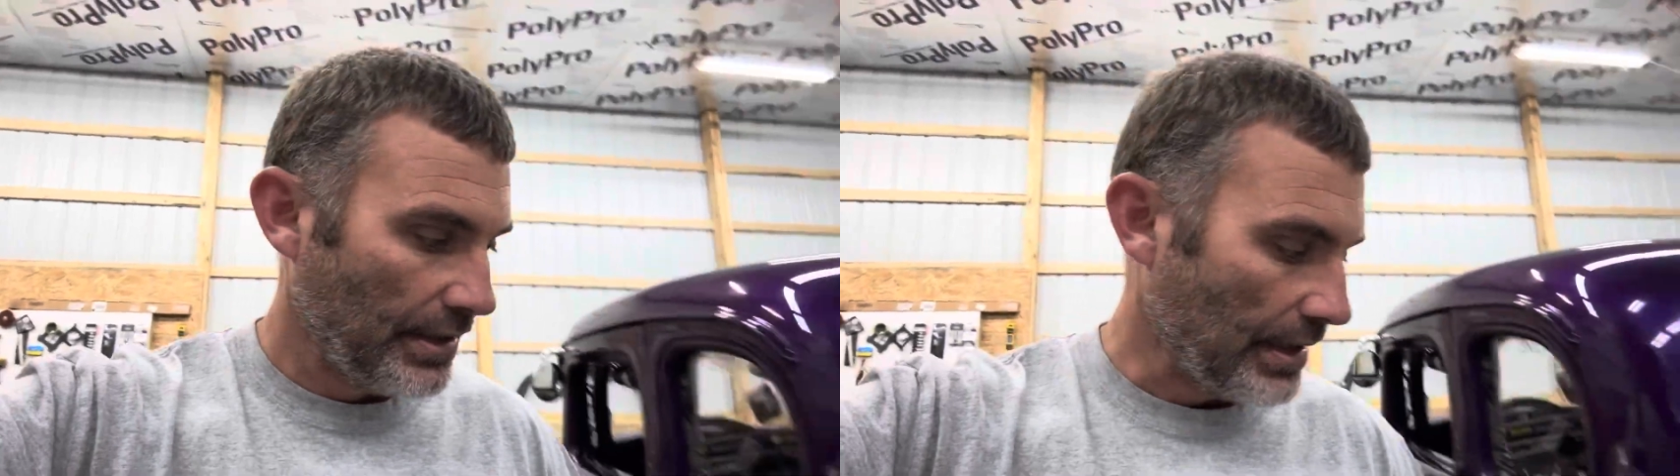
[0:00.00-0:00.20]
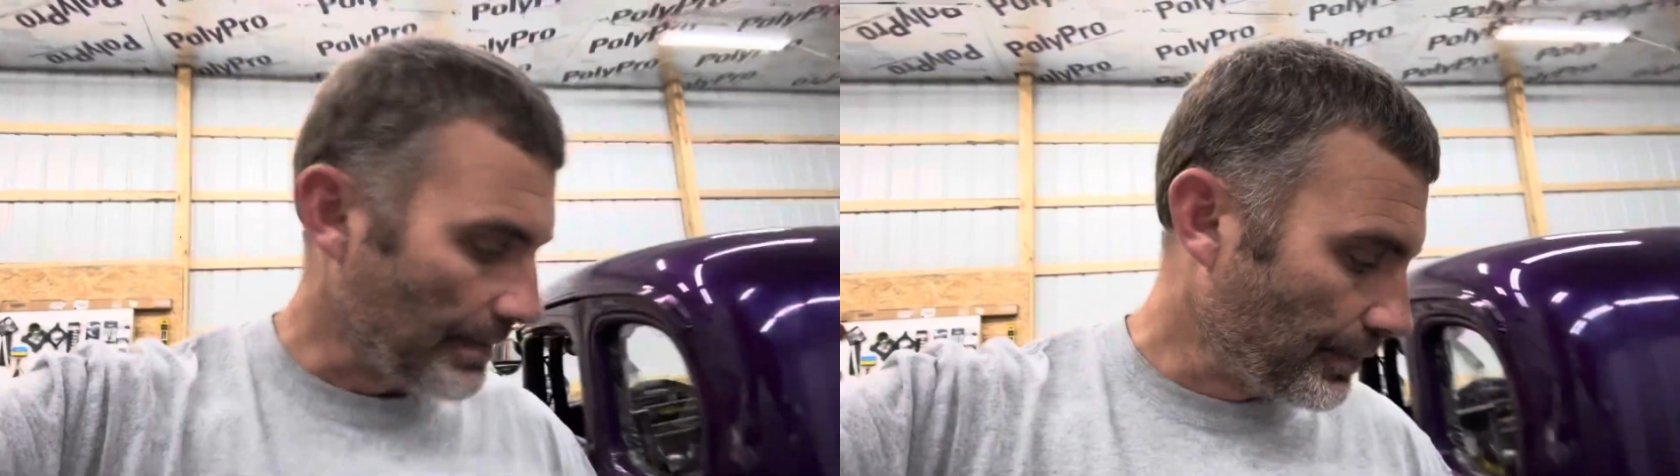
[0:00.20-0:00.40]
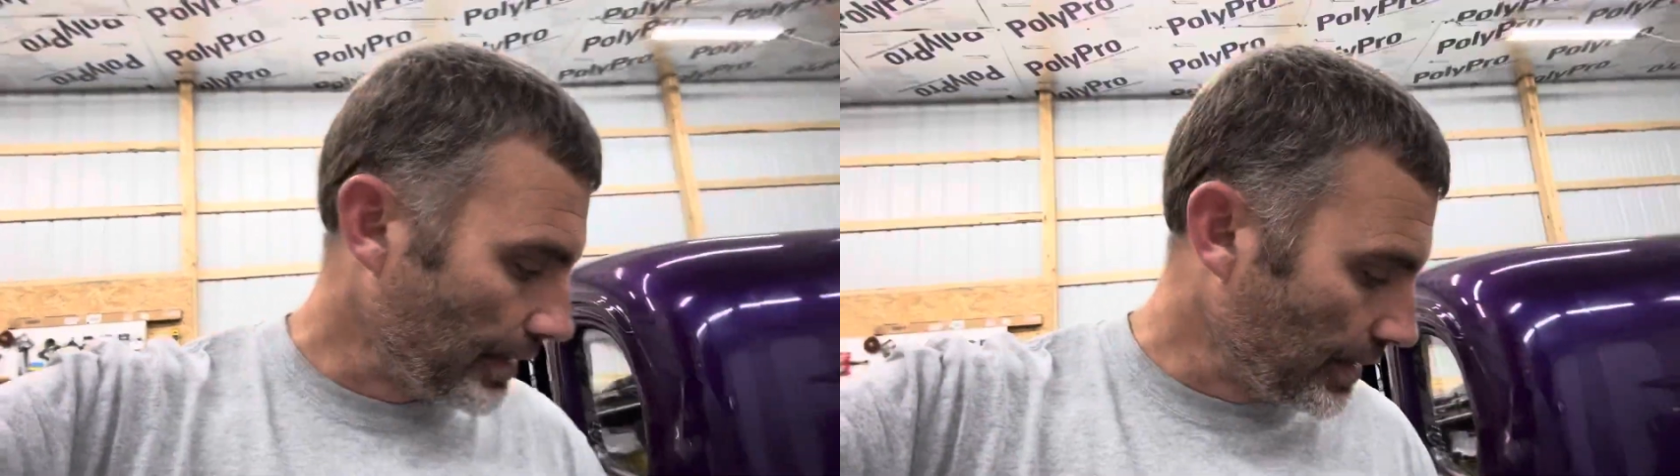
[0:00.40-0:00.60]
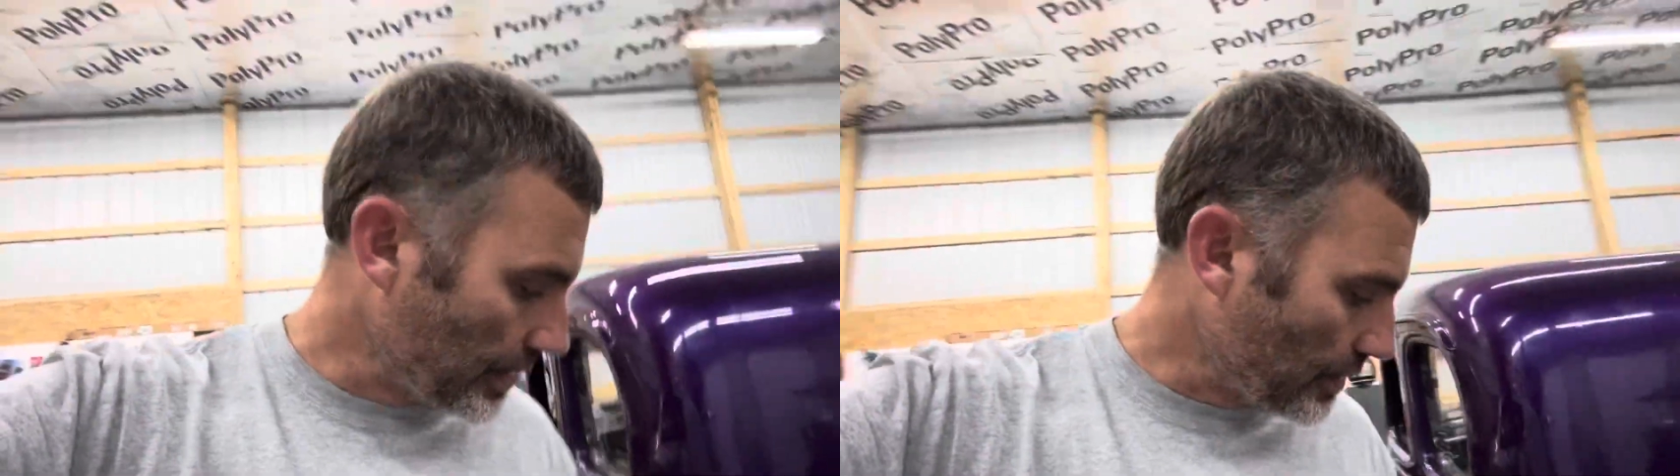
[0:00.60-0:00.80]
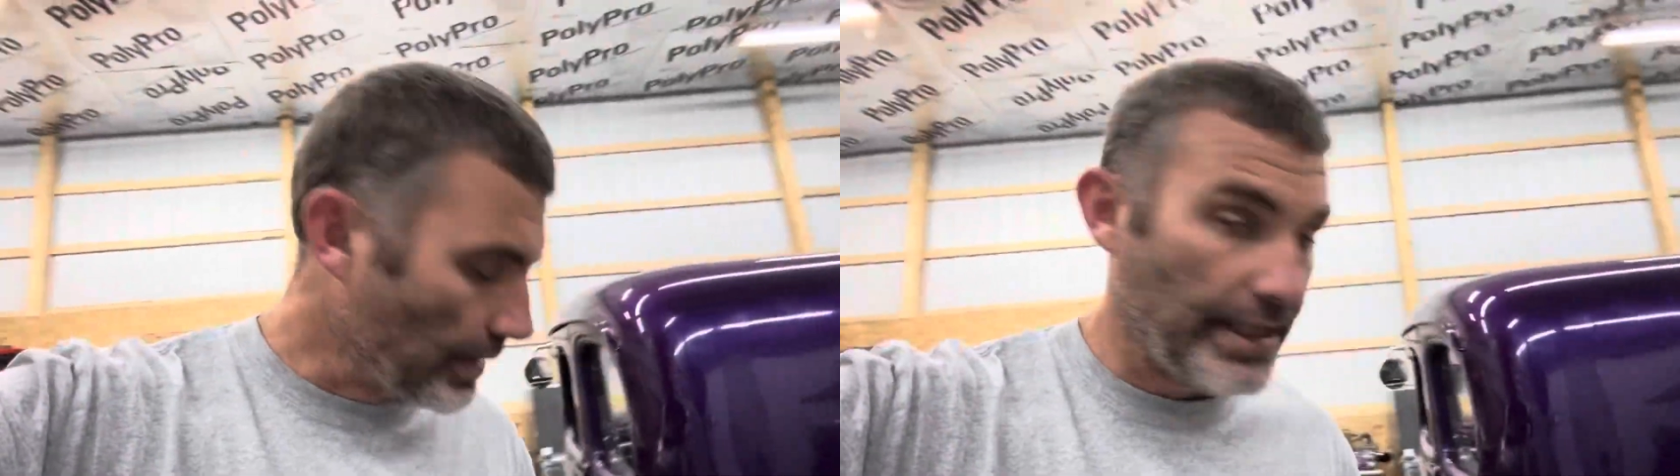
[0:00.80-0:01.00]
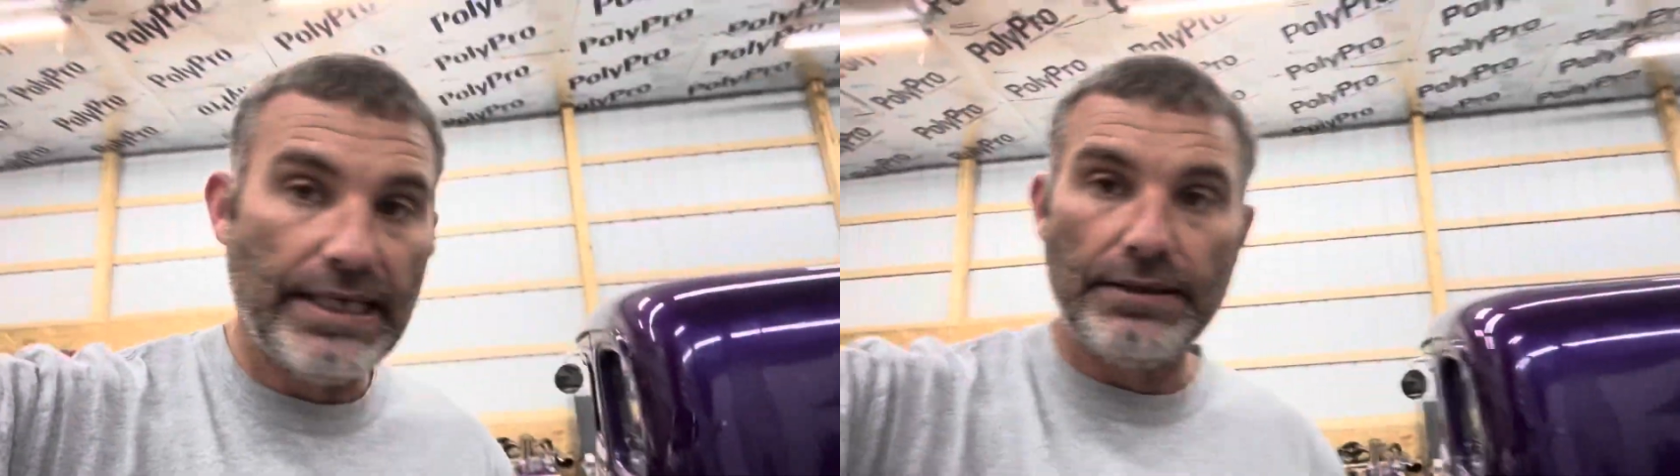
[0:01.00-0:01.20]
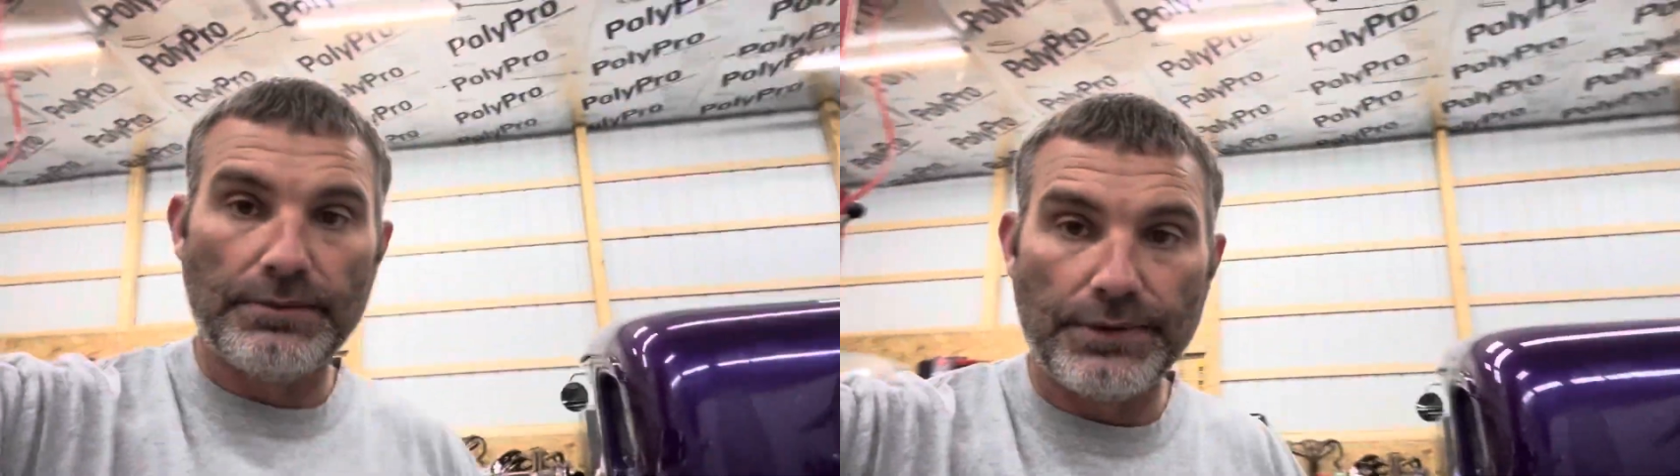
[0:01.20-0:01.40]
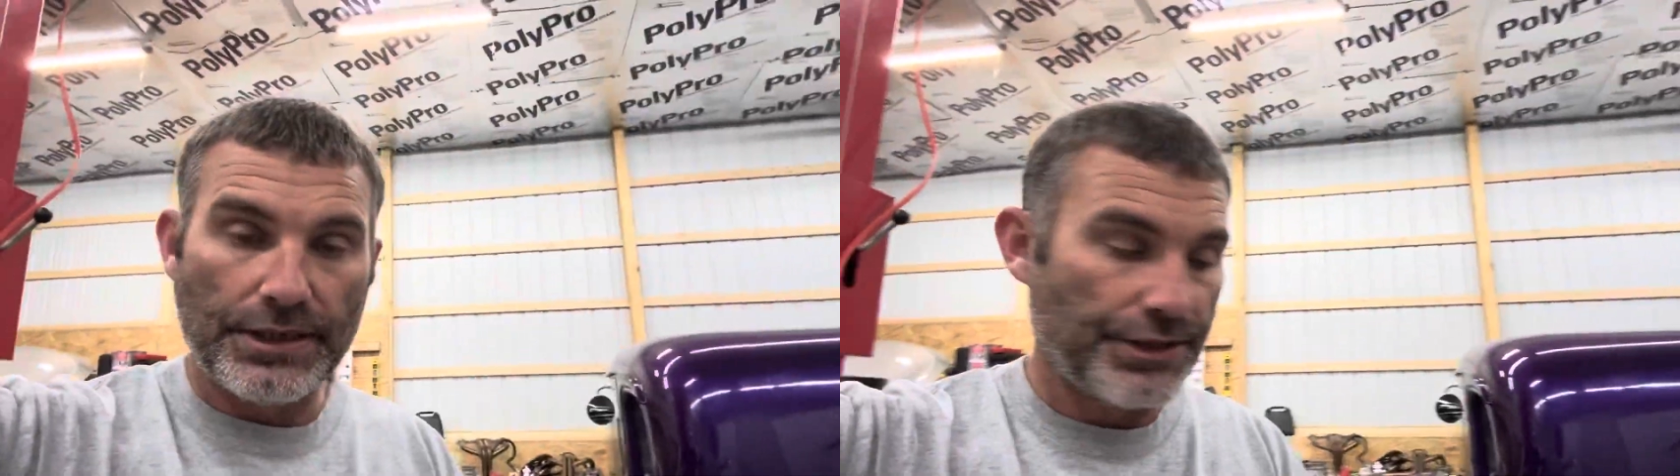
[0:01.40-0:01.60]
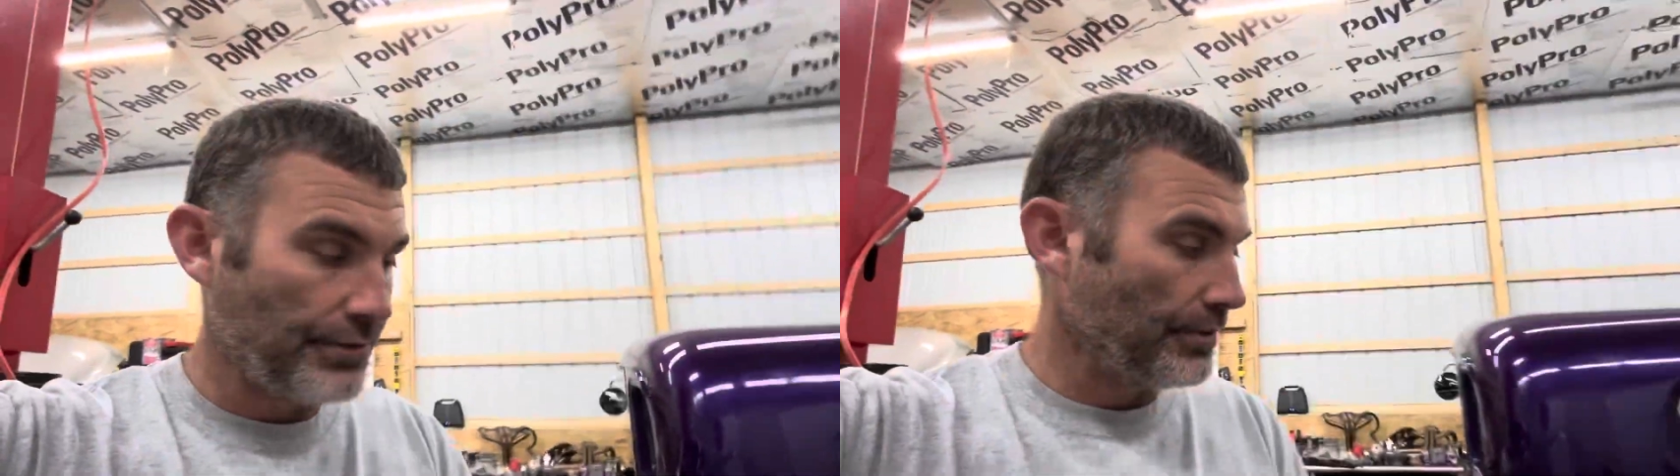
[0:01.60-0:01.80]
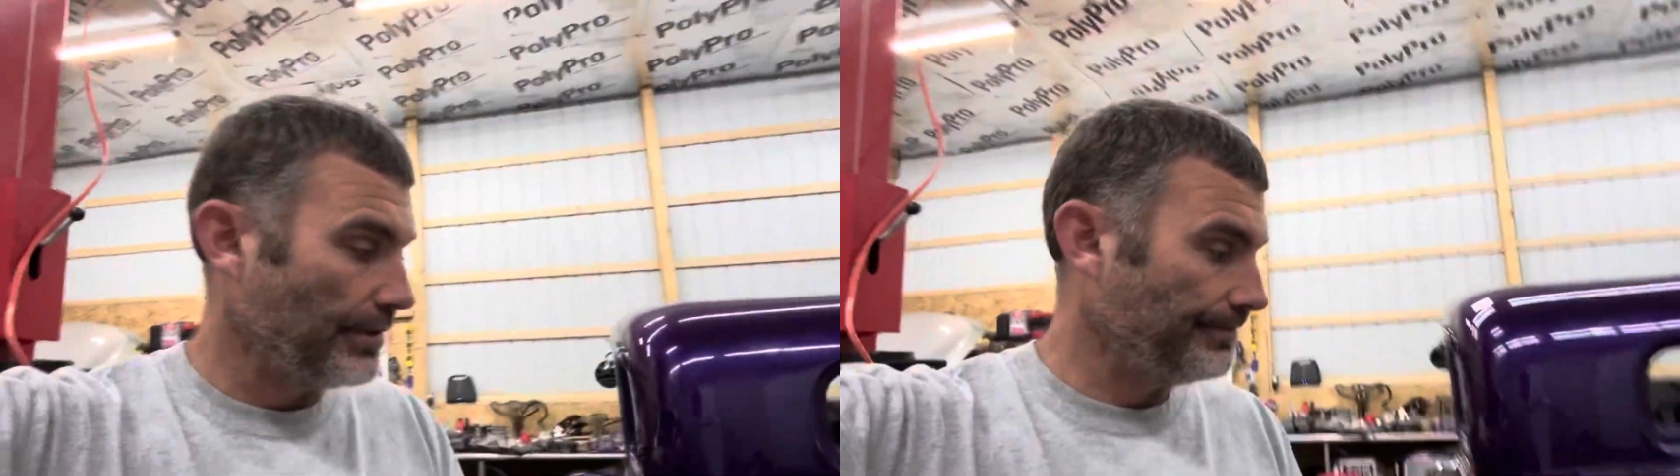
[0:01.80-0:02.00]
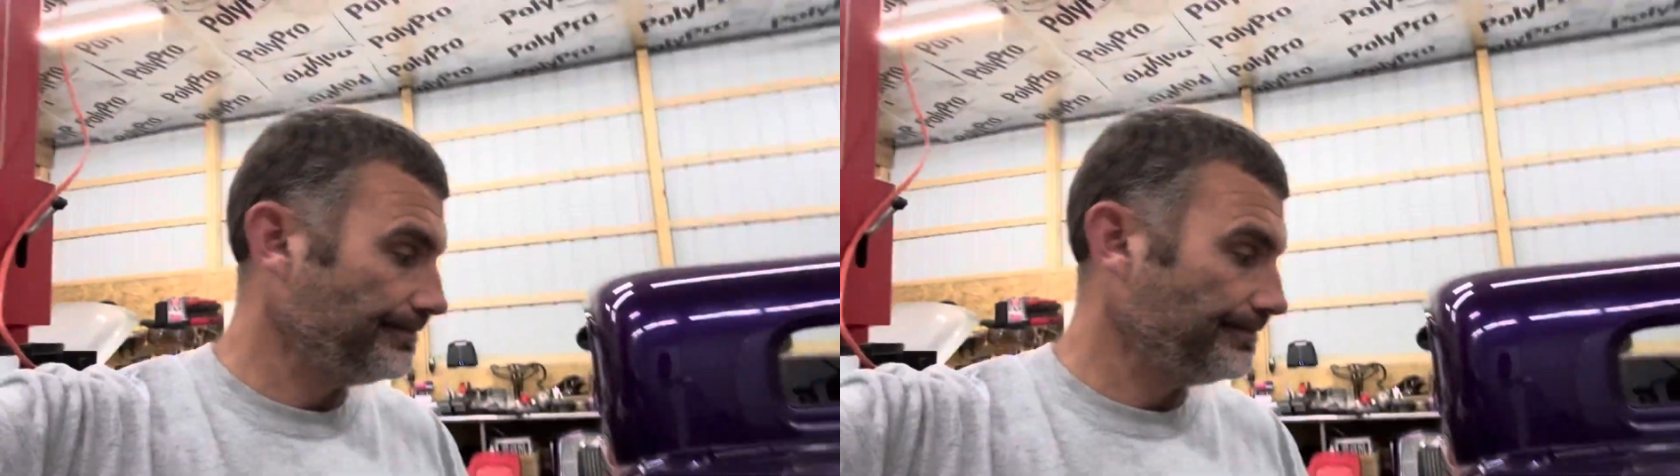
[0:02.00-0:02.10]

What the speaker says: had plenty of cranking compression on it,